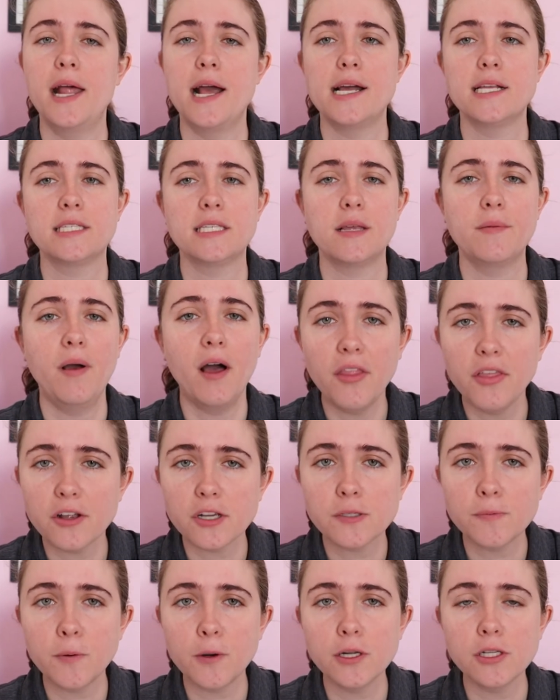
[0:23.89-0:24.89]
as some
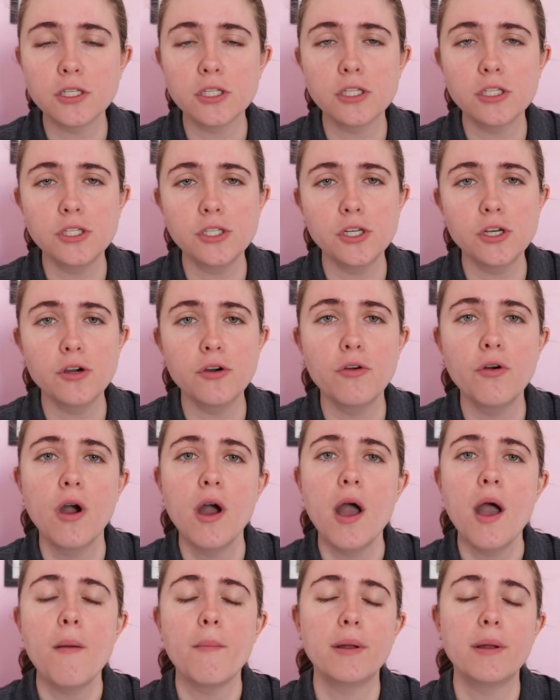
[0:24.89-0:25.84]
other sports do,